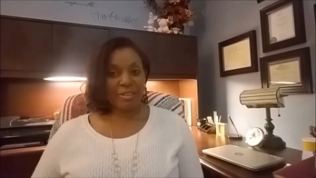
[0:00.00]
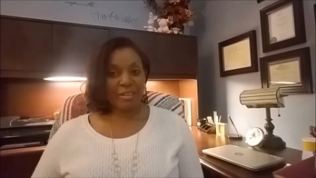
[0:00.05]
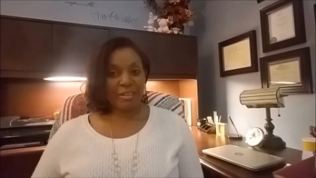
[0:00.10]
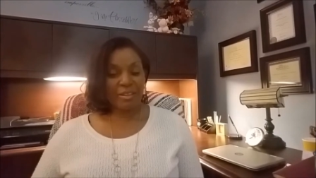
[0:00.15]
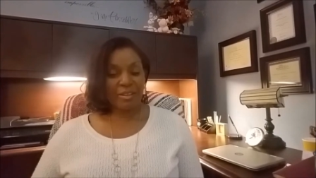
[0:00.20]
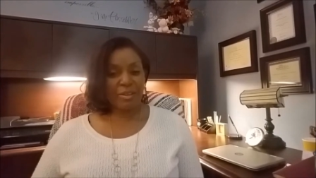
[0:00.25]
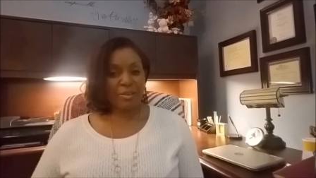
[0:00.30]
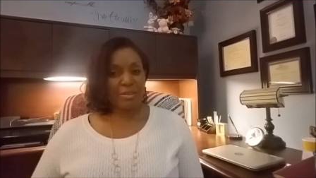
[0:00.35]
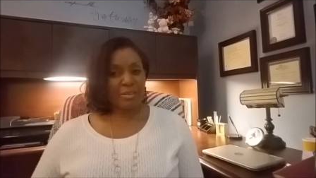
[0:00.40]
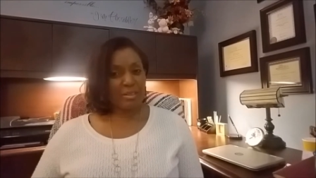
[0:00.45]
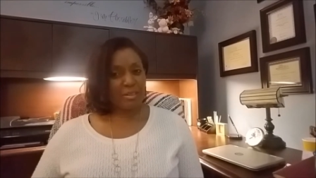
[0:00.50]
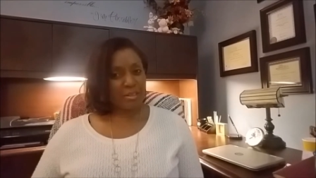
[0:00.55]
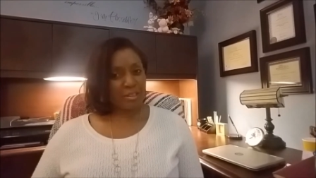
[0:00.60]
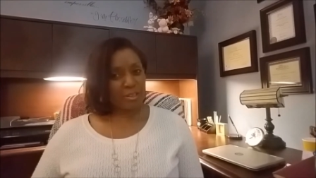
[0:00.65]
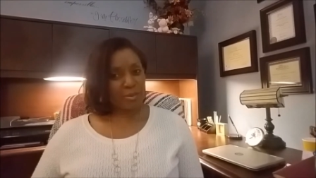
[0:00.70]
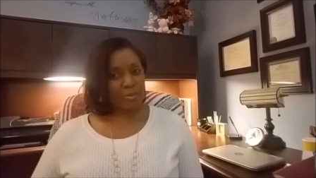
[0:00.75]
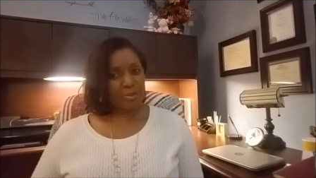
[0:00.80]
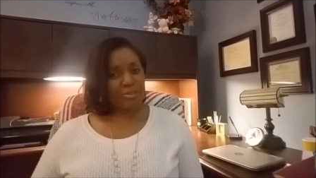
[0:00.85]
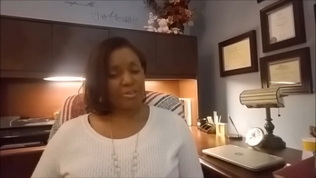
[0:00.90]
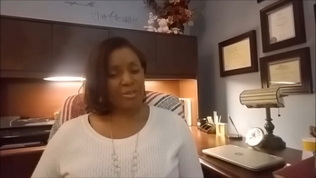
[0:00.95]
think, oh, is
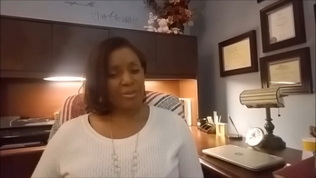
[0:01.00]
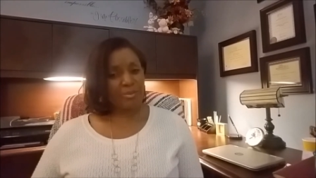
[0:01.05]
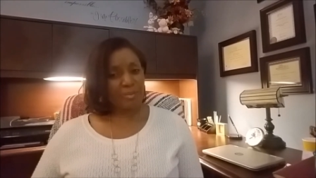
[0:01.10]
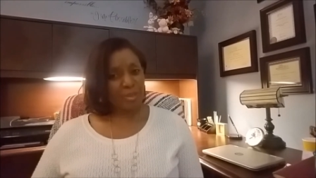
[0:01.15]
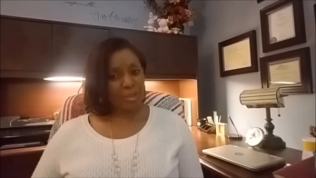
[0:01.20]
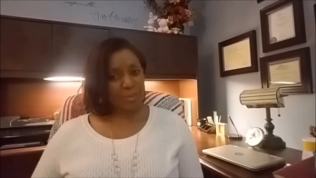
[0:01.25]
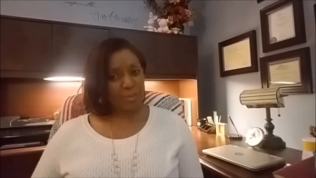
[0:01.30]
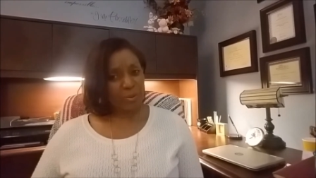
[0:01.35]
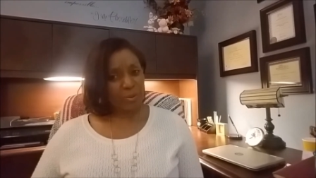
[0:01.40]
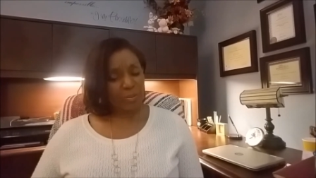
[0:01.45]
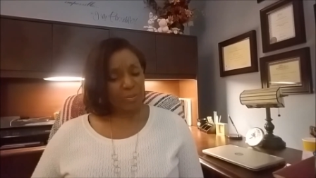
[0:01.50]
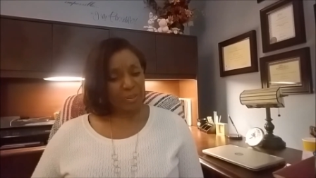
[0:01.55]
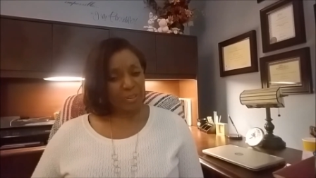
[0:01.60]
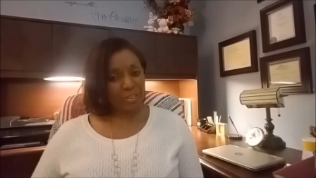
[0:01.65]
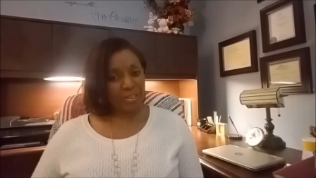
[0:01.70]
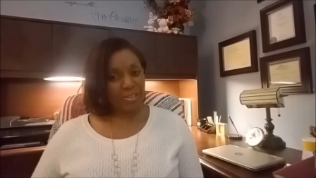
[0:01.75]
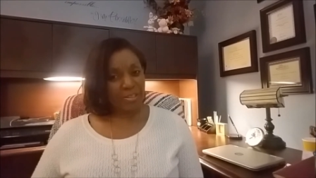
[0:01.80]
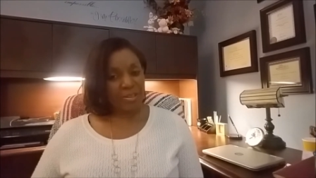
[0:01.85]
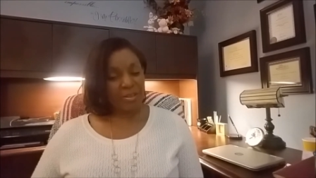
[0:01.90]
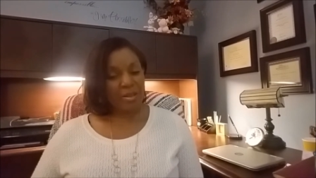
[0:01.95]
this person people
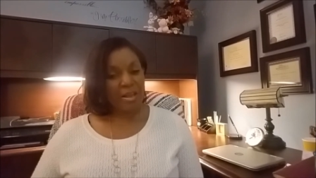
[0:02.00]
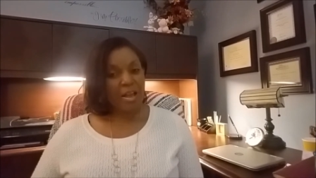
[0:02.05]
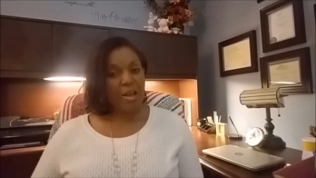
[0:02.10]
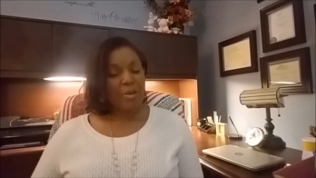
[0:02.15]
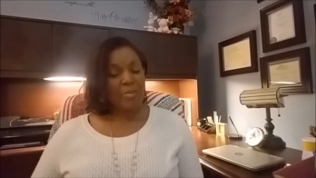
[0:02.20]
pleasing?